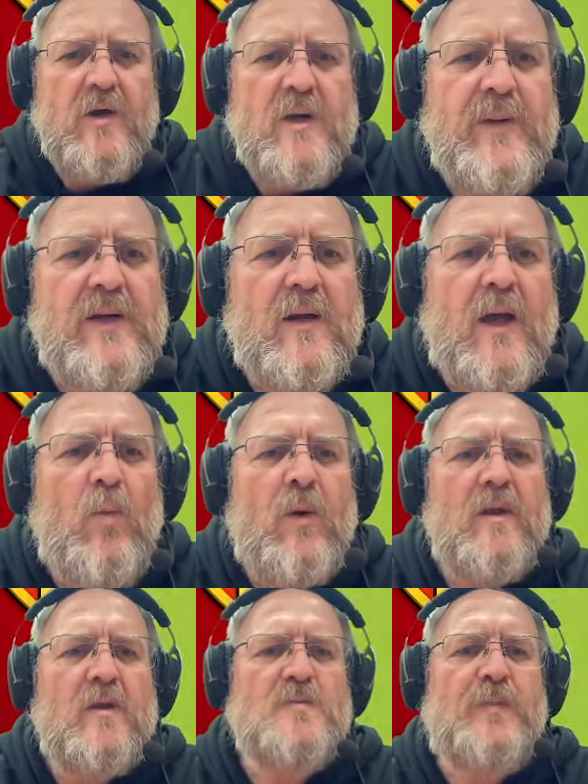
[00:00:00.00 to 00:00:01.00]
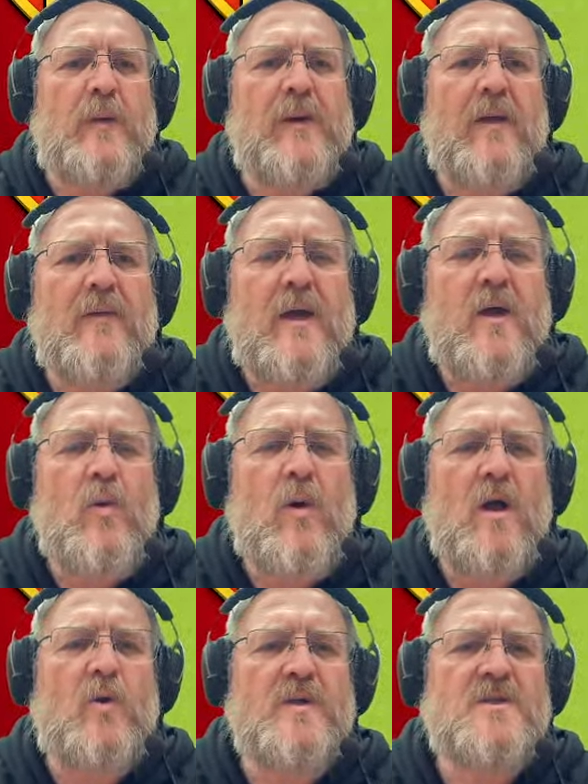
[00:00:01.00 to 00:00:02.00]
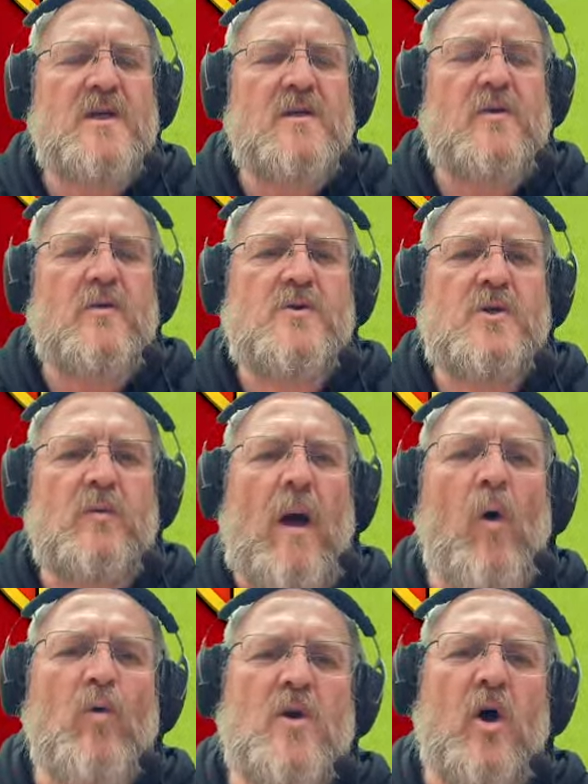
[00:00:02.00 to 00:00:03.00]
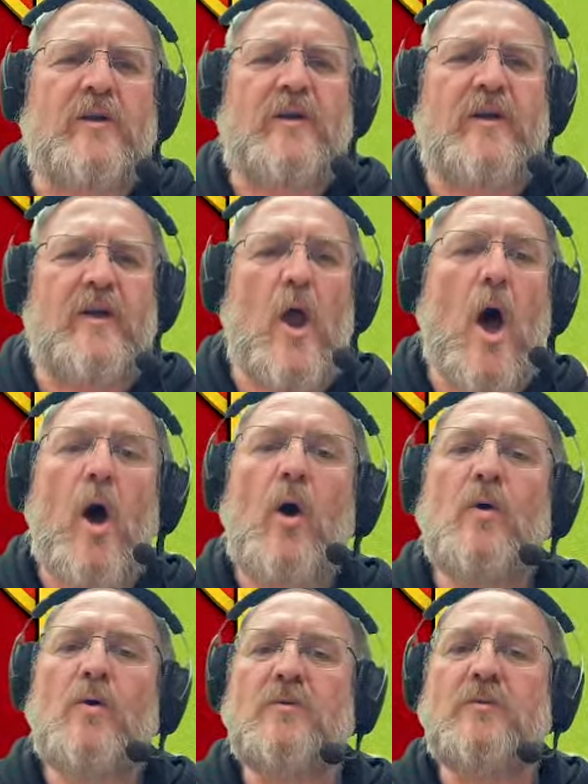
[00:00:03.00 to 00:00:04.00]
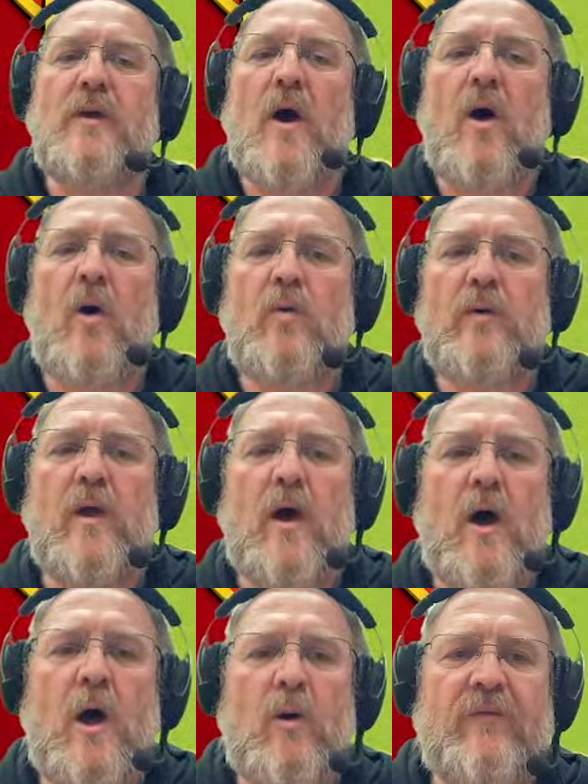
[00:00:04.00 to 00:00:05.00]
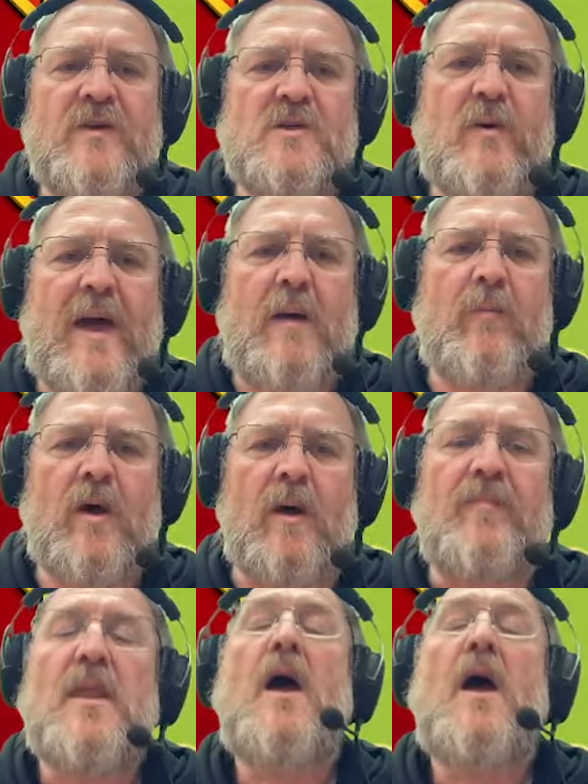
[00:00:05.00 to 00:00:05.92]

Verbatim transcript: to be like one of those people out there who are quitting YouTube? Oh God, no, no, no, official Amma.